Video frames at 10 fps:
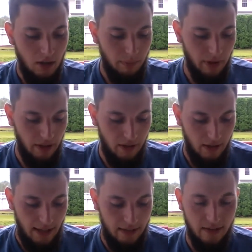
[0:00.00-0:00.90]
But
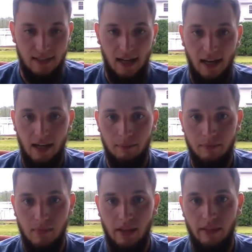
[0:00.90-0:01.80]
in the time,
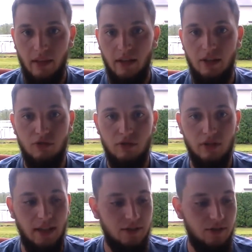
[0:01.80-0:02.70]
the
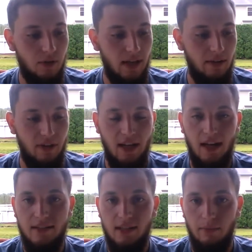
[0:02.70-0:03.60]
Israelites don't have a
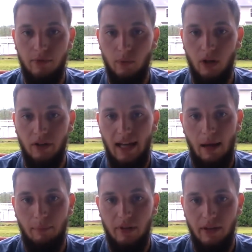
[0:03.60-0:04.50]
concept for what could
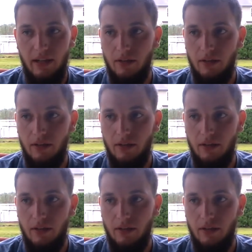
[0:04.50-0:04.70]
happen.